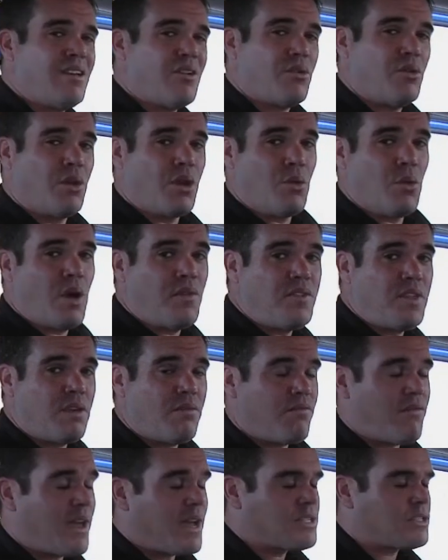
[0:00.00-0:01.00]
really what the
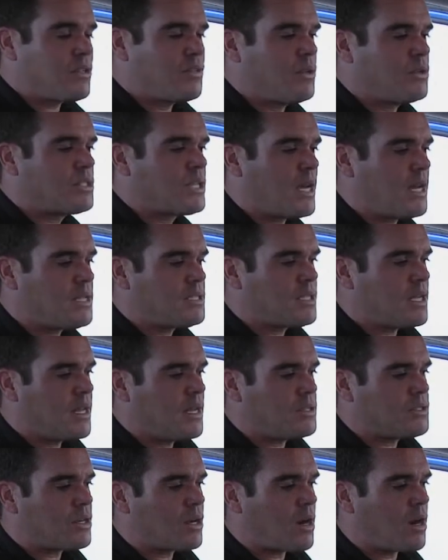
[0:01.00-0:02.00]
effects of those kind of
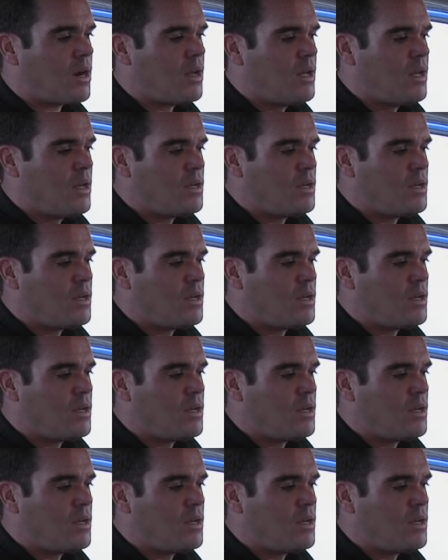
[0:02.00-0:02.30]
settings are.